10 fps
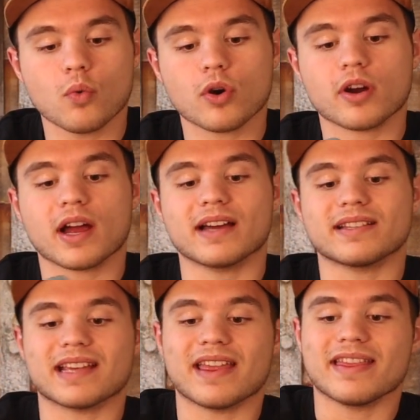
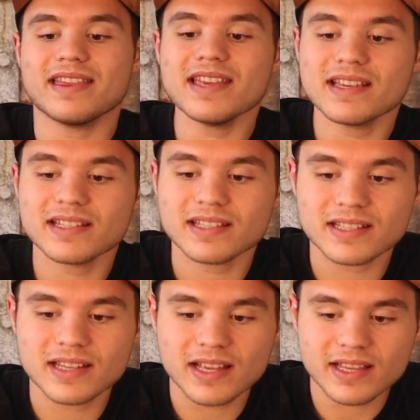whereas in
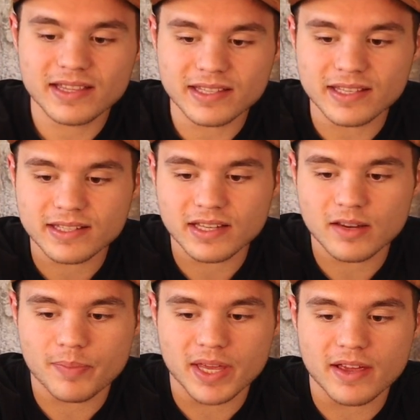this is
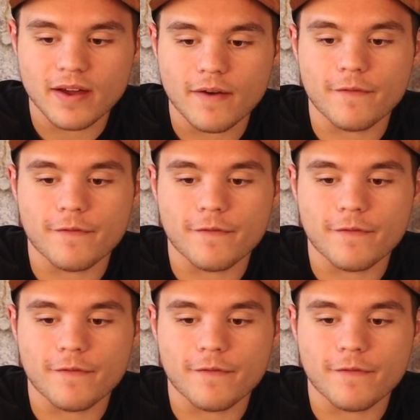going to be